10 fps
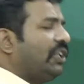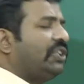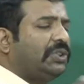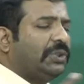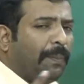
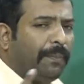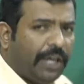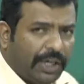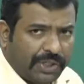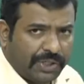just to
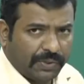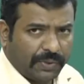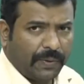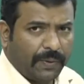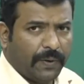make
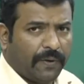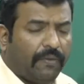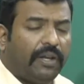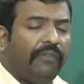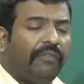sure,
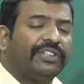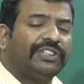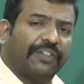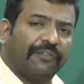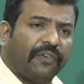we'll even
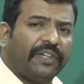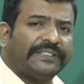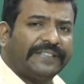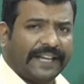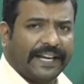check for
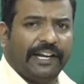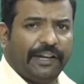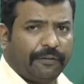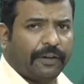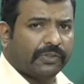the second
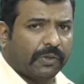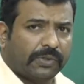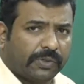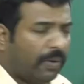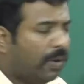difference
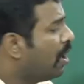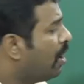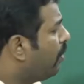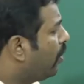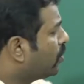also,
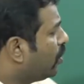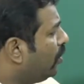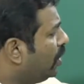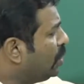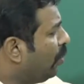because
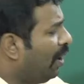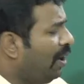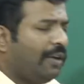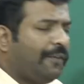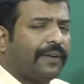on this
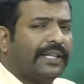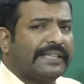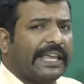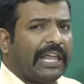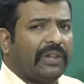one
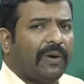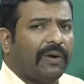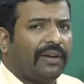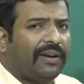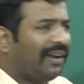difference I
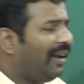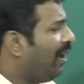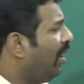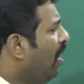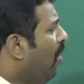cannot
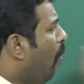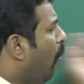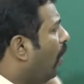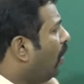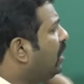relay
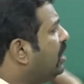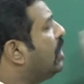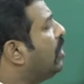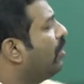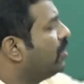what the
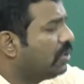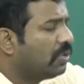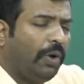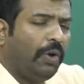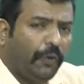sequence
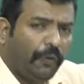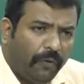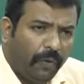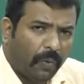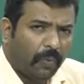is going to
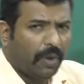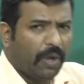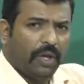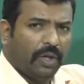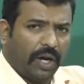flow.
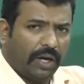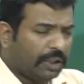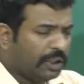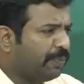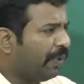
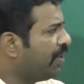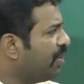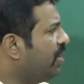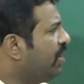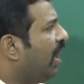At this
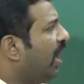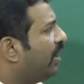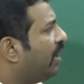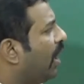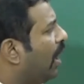point,
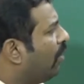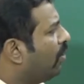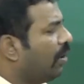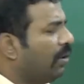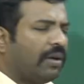at a
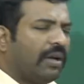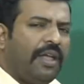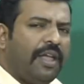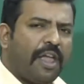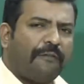
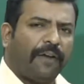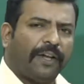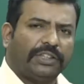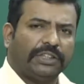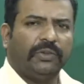outlook, if
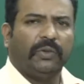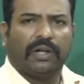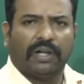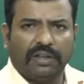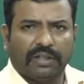I just
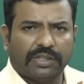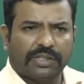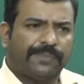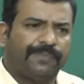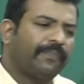look at
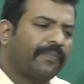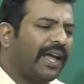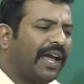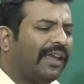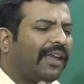this,
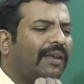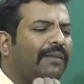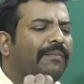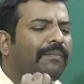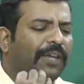I
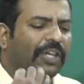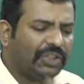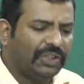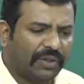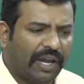can be
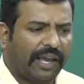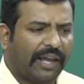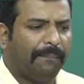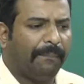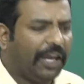sure, I
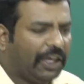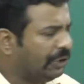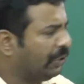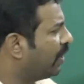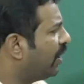can make
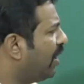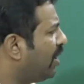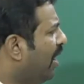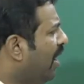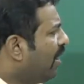sure
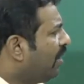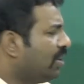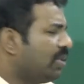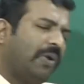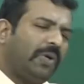that
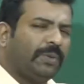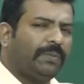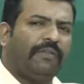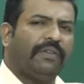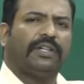this is going to
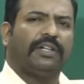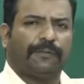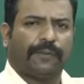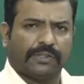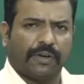be with the
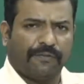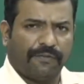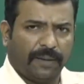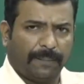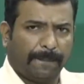difference of
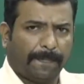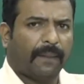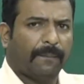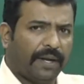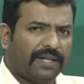5.
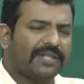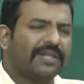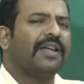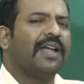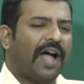But
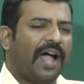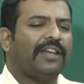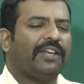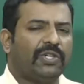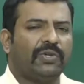
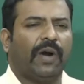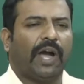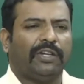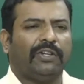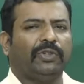I need
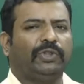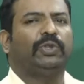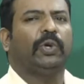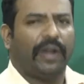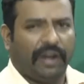to
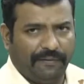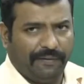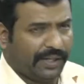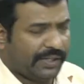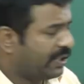show
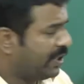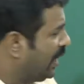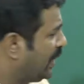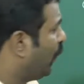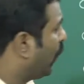evidence. Hence